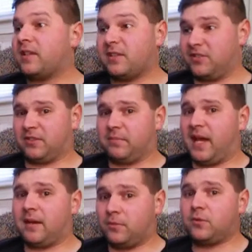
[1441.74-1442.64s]
think this is a
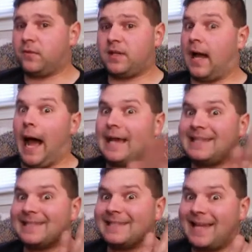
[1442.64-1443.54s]
bad movie. I
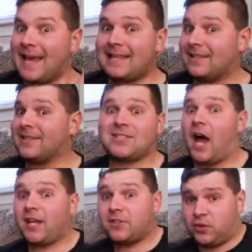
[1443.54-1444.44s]
didn't hate this.
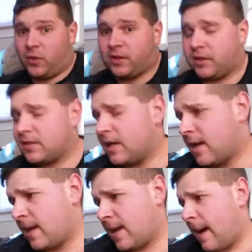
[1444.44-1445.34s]
I enjoyed it.
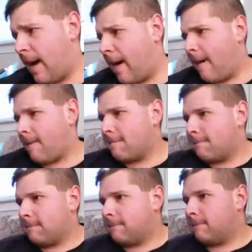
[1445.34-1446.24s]

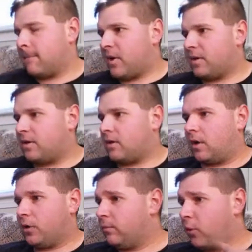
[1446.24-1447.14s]
But
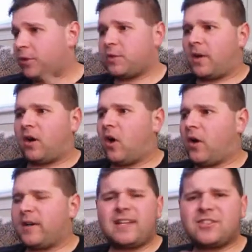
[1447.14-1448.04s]
a good portion of my
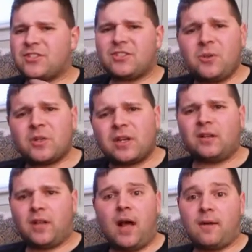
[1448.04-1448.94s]
heart is still going
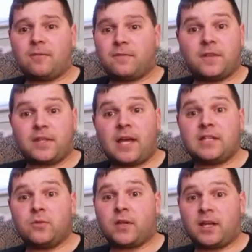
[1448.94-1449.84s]
to love the
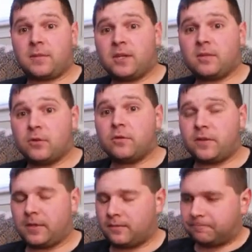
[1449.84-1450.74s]
91 animated
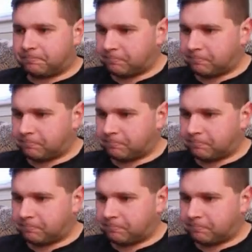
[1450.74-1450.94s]
movie.